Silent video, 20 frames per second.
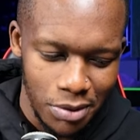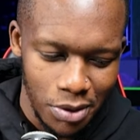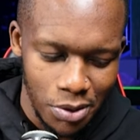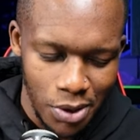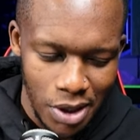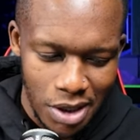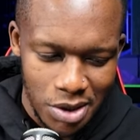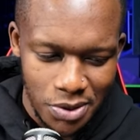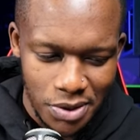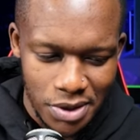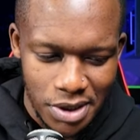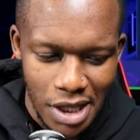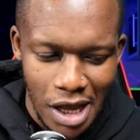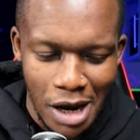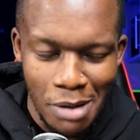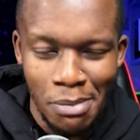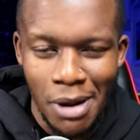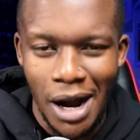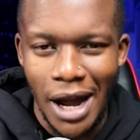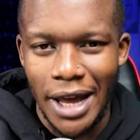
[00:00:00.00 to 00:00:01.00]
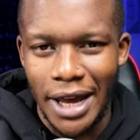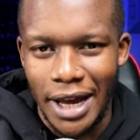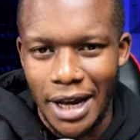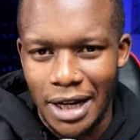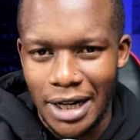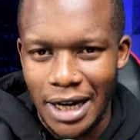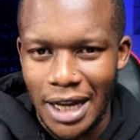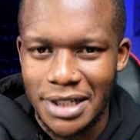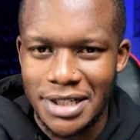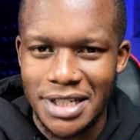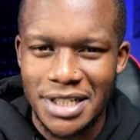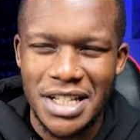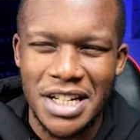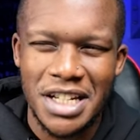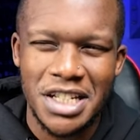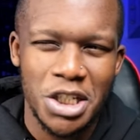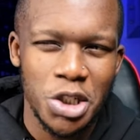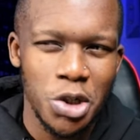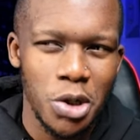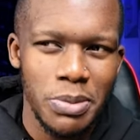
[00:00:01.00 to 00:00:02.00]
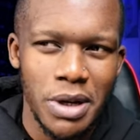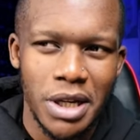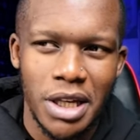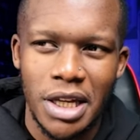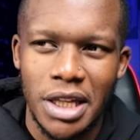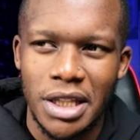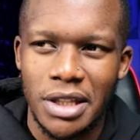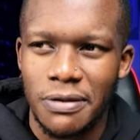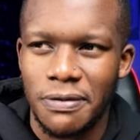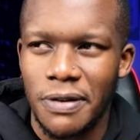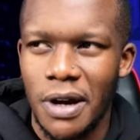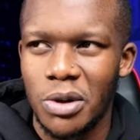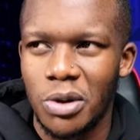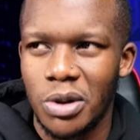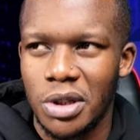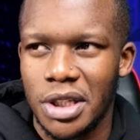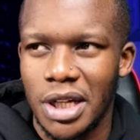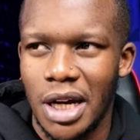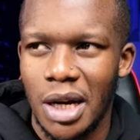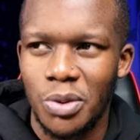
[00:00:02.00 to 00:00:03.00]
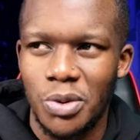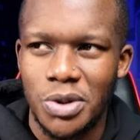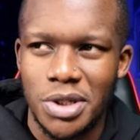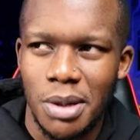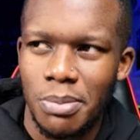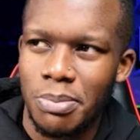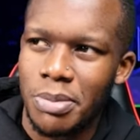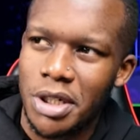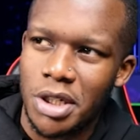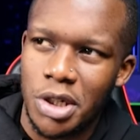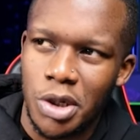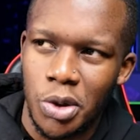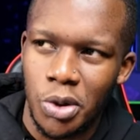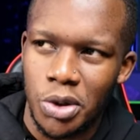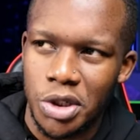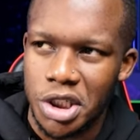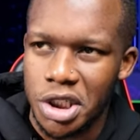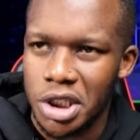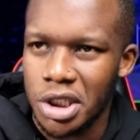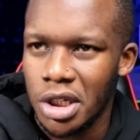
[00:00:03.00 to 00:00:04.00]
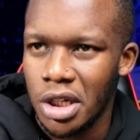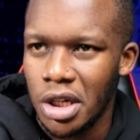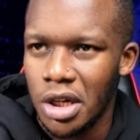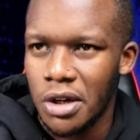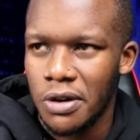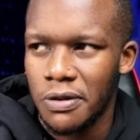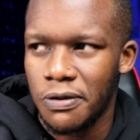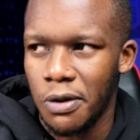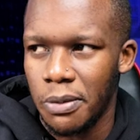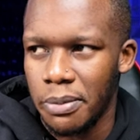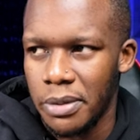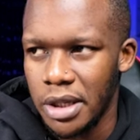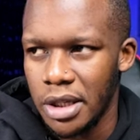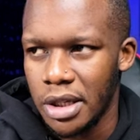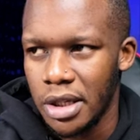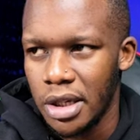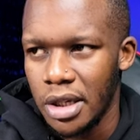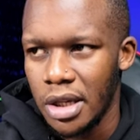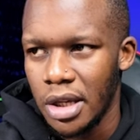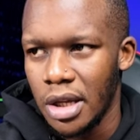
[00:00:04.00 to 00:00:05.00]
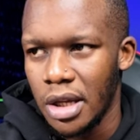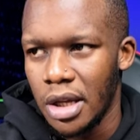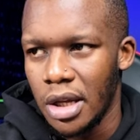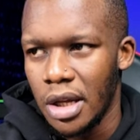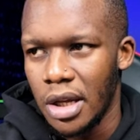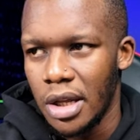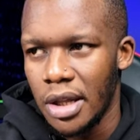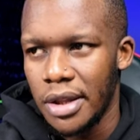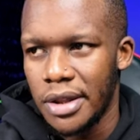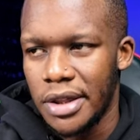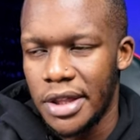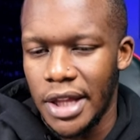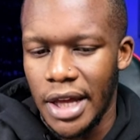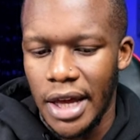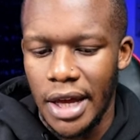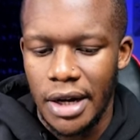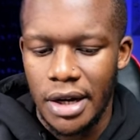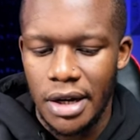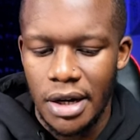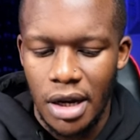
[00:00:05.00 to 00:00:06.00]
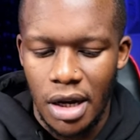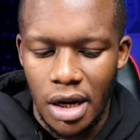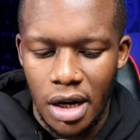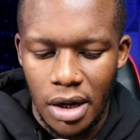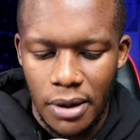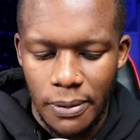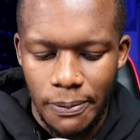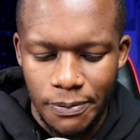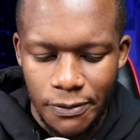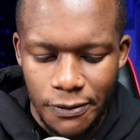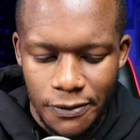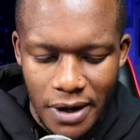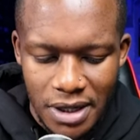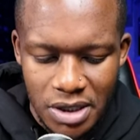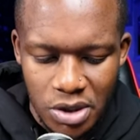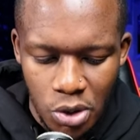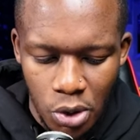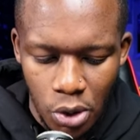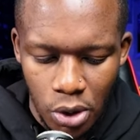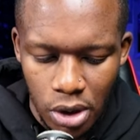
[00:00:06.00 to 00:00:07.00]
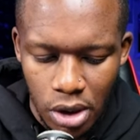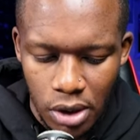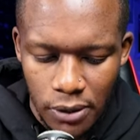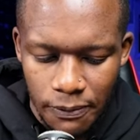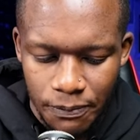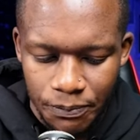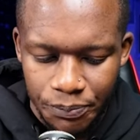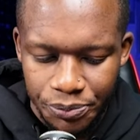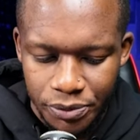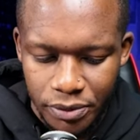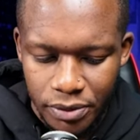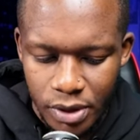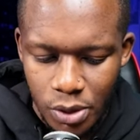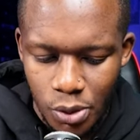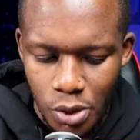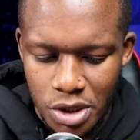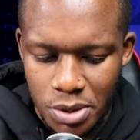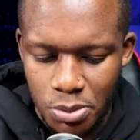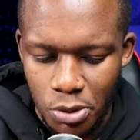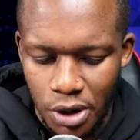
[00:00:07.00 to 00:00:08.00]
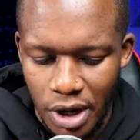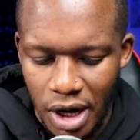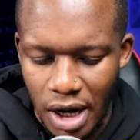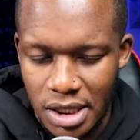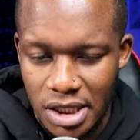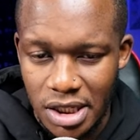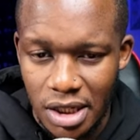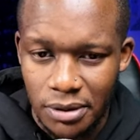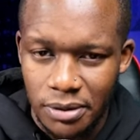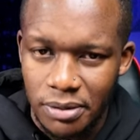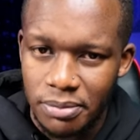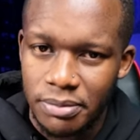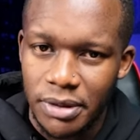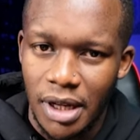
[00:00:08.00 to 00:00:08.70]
Who else was there? Maya. Like, just the decision-making in the final third was a bit dodgy for me. Then, first goal was Morata.